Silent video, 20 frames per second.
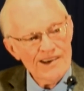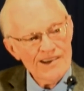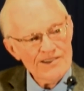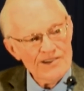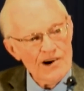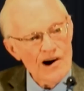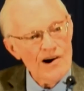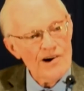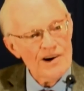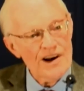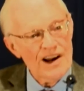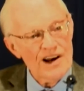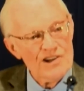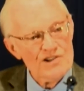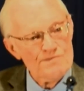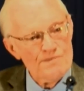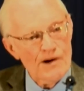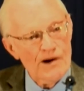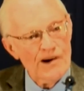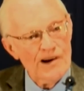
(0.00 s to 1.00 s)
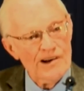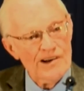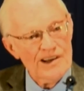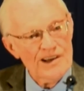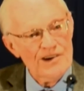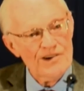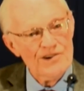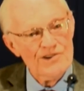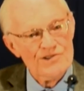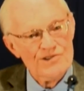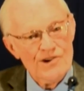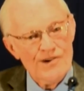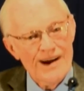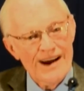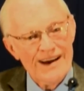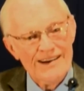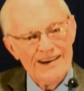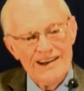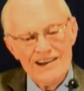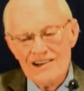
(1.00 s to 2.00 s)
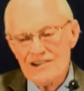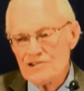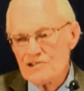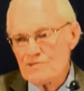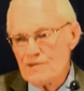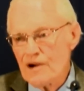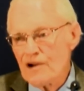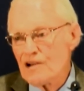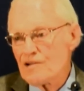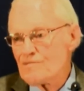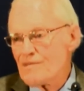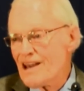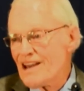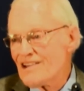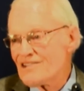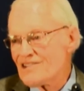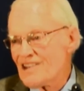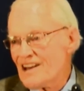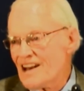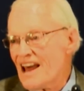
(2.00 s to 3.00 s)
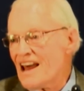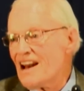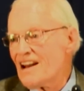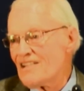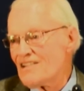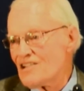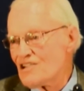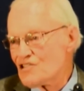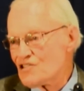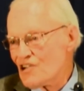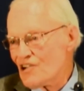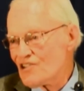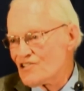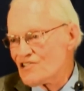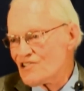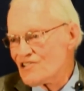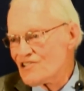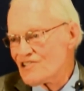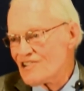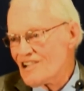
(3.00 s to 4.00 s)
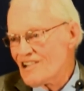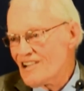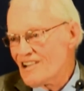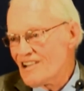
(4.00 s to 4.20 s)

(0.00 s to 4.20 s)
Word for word: There aren't any spirit leaders, directly spirit beings in any of the churches.